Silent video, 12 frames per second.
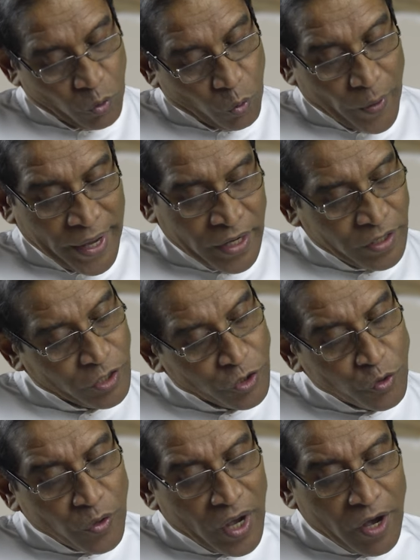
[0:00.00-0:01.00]
When
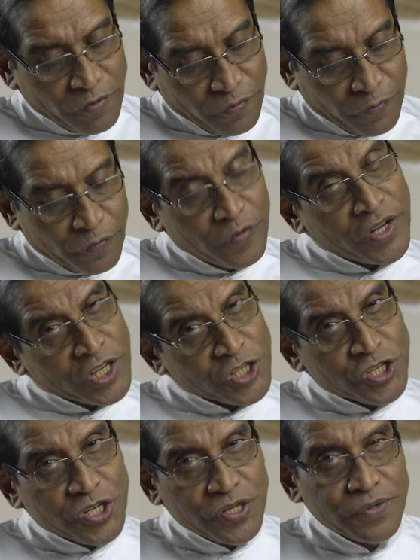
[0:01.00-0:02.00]
you have
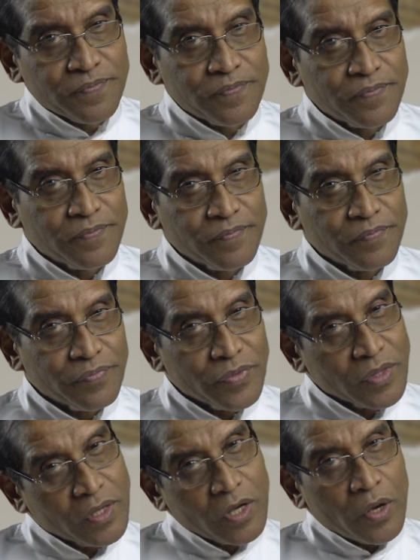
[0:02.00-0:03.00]
finished
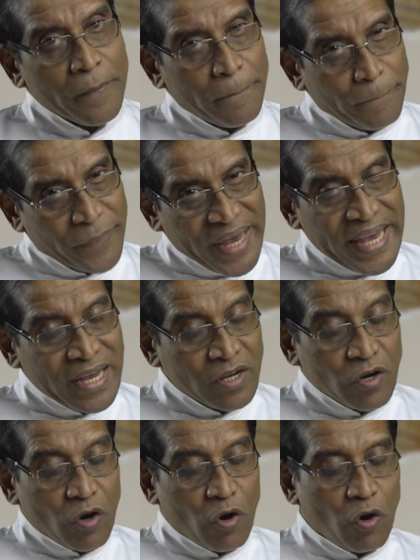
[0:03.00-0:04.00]

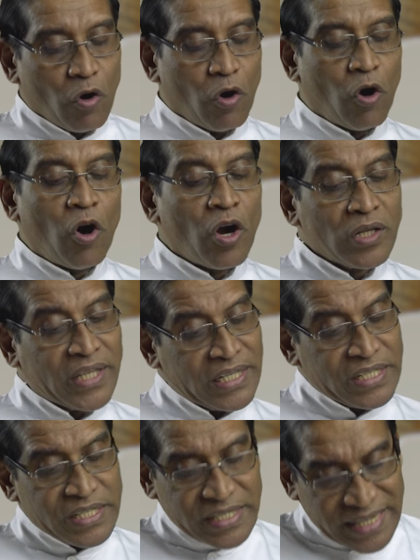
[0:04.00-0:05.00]
paying all the
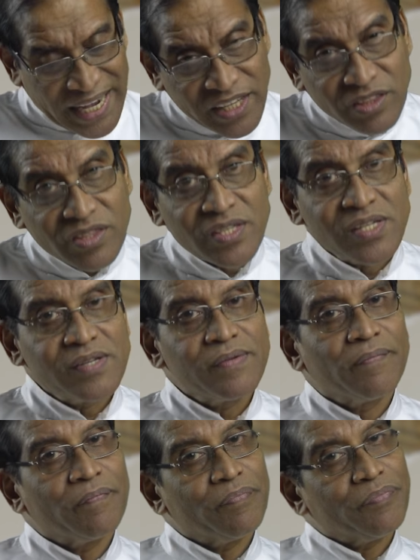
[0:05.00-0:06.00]
tithe
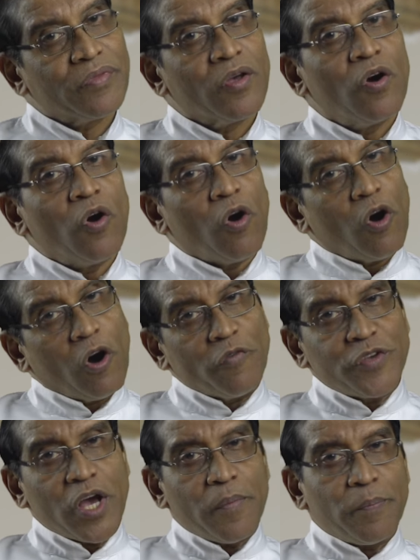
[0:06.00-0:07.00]

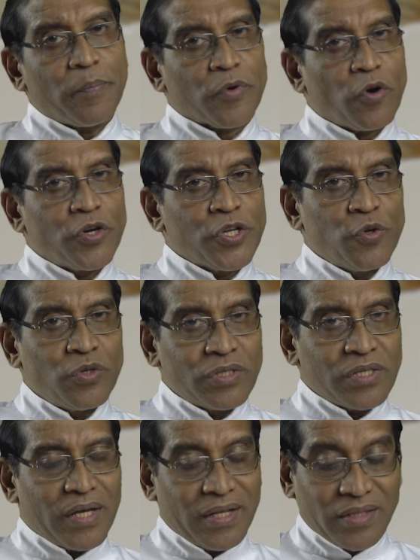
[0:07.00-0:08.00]
of your
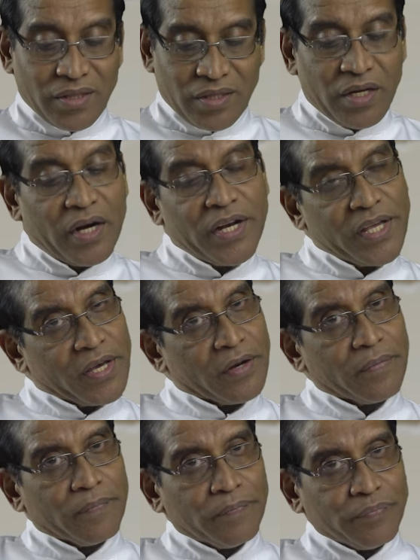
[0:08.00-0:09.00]
produce in the third year,
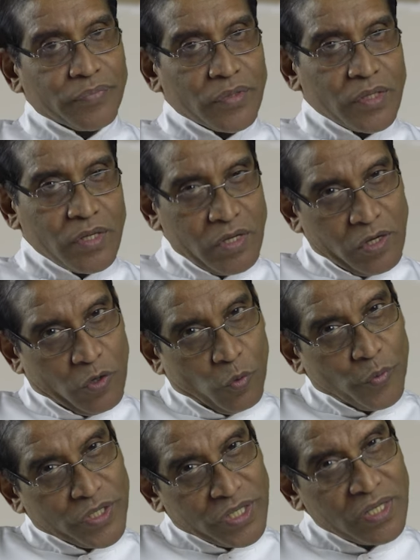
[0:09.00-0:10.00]

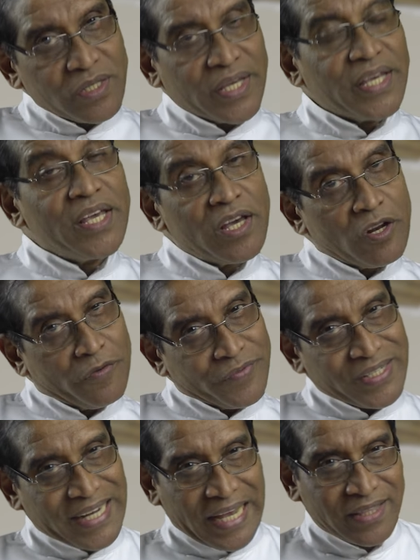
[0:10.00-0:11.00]
which is the year of
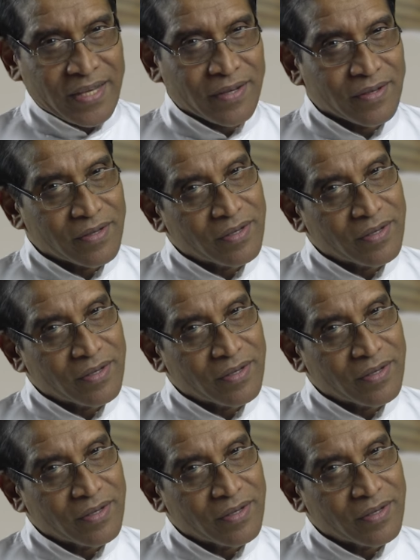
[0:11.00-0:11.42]
tithing,